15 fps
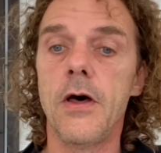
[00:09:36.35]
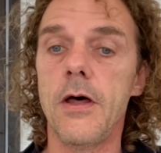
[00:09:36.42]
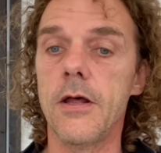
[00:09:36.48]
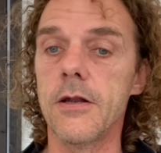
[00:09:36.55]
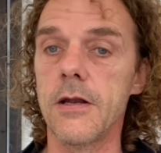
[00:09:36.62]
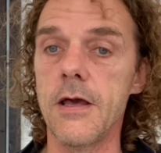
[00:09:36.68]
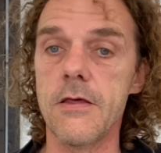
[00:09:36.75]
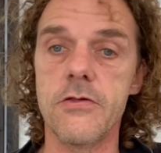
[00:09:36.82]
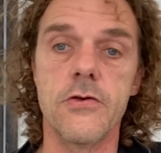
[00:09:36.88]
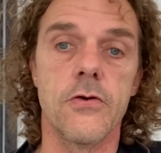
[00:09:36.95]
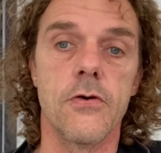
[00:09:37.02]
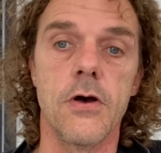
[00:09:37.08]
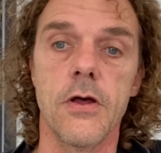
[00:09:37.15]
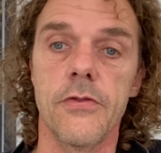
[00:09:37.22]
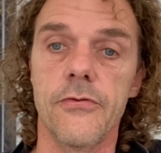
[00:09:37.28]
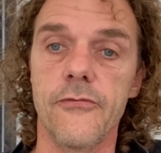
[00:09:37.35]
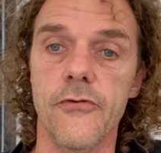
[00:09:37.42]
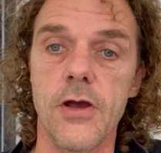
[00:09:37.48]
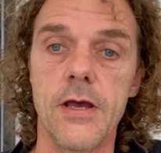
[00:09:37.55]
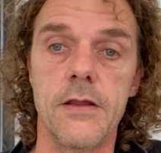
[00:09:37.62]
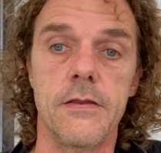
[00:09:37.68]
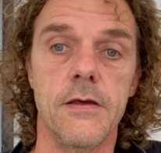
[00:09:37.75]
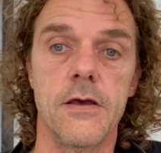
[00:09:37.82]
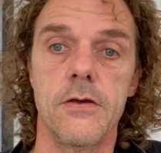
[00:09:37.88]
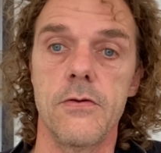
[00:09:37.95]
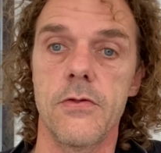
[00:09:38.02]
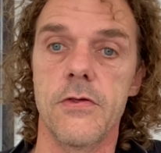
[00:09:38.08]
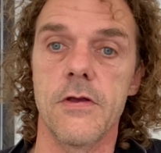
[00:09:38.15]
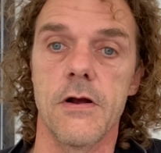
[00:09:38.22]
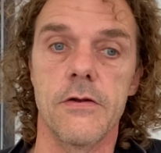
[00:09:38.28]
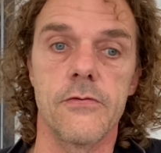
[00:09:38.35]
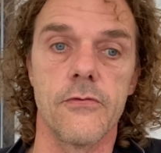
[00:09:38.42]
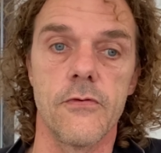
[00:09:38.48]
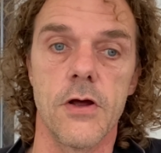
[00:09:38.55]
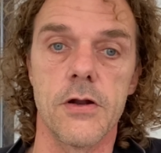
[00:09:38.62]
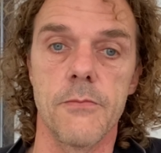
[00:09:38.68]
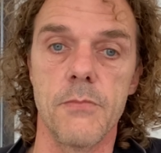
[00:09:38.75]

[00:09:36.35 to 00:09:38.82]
unless you're untrained and you start to run a